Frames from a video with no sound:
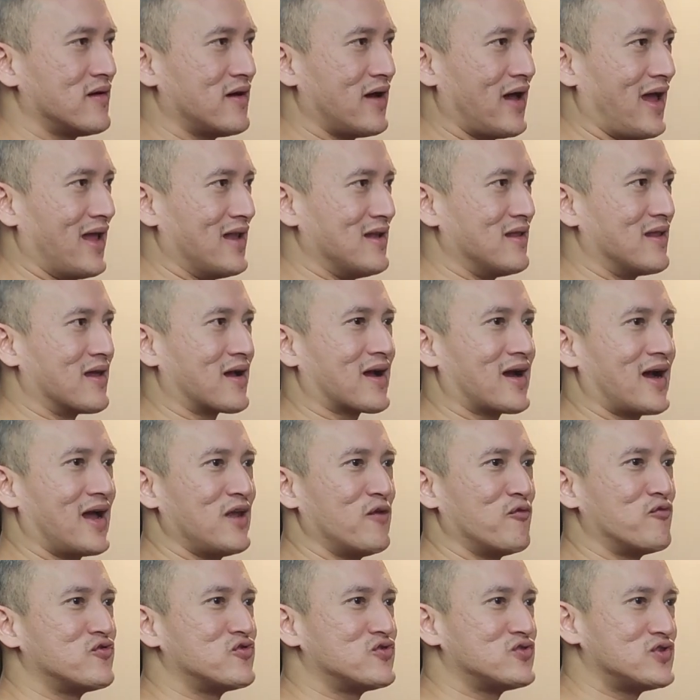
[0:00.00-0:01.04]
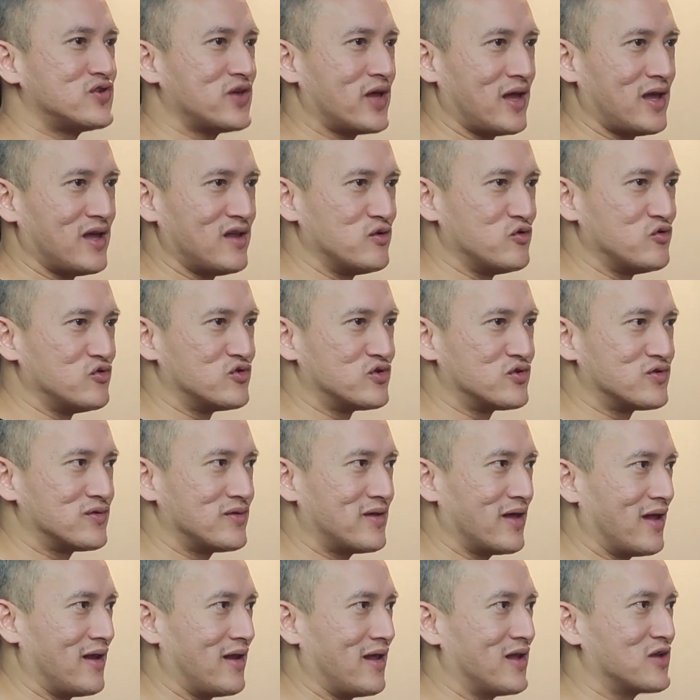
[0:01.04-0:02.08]
and the kind of change
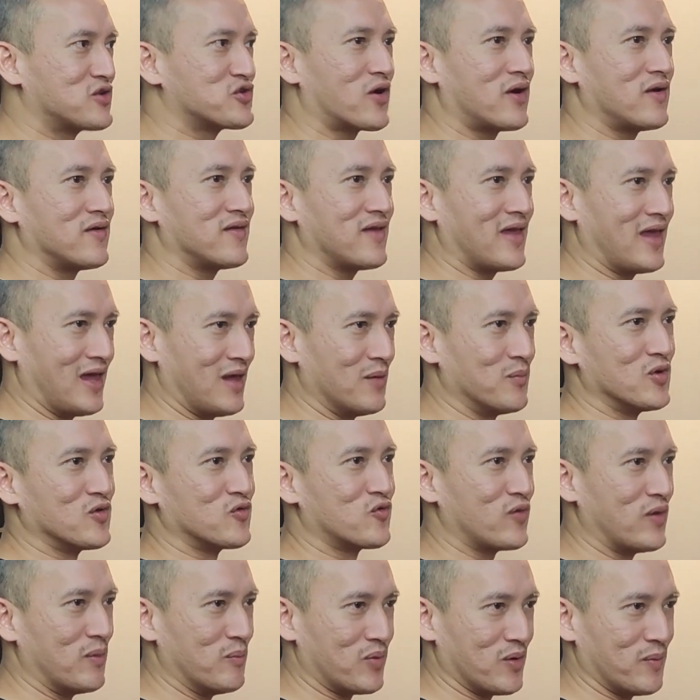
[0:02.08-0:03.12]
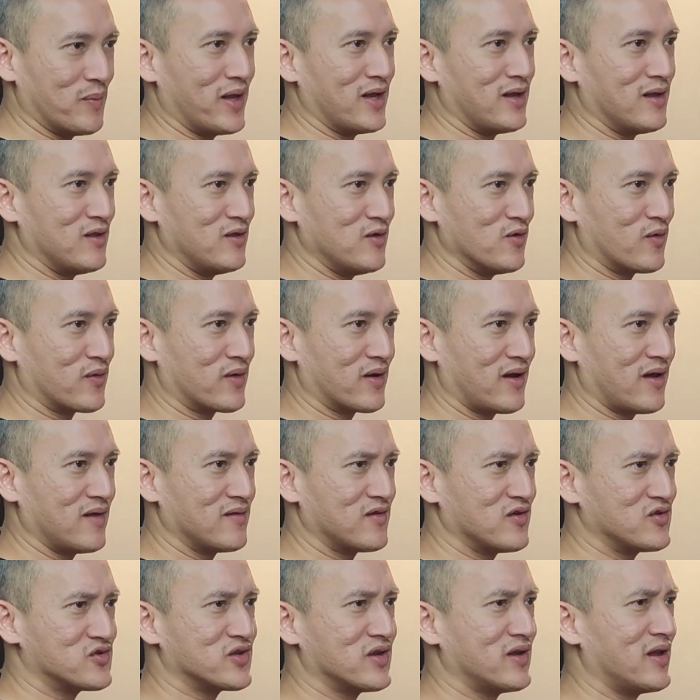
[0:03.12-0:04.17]
that HR is able to implement in the
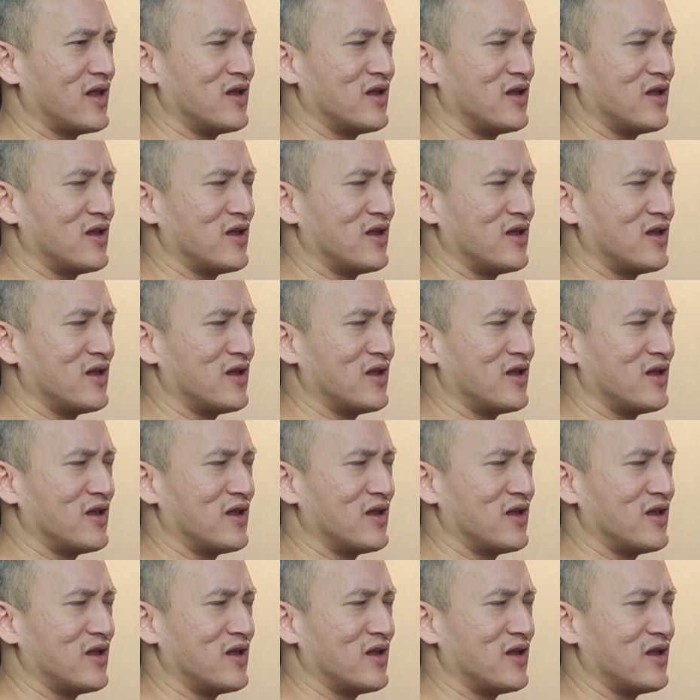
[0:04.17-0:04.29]
organization. And